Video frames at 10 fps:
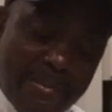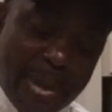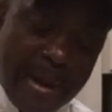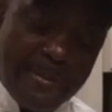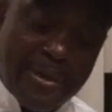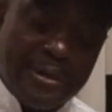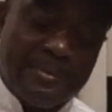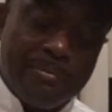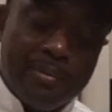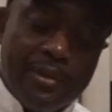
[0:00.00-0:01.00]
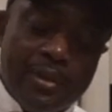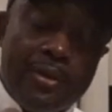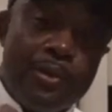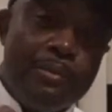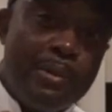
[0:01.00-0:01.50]
peppers.
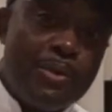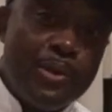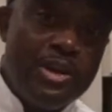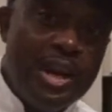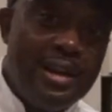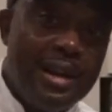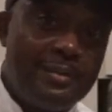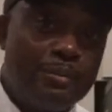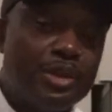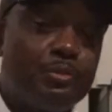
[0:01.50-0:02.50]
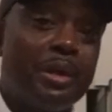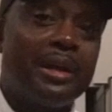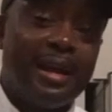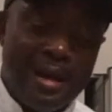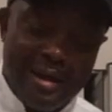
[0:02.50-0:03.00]
Remember, when you're eating that
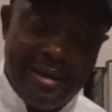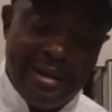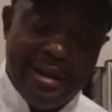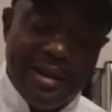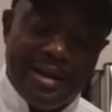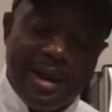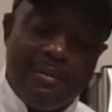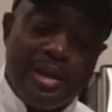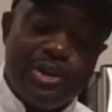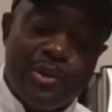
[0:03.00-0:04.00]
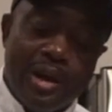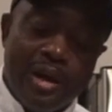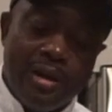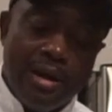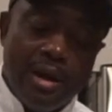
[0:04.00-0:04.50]
spaghetti, got to make sure
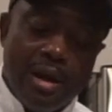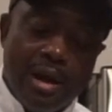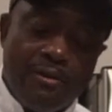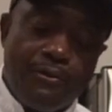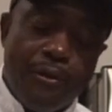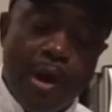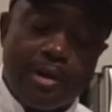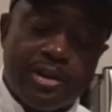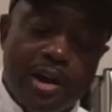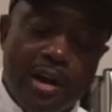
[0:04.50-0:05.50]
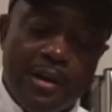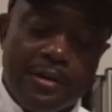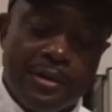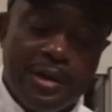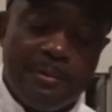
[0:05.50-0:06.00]
that that fork
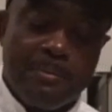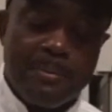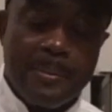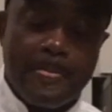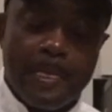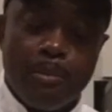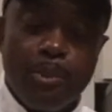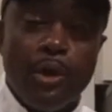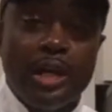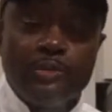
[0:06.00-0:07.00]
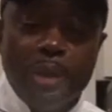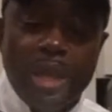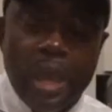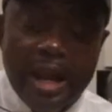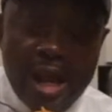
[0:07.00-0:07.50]
turns. Pull that
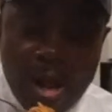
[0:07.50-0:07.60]
spaghetti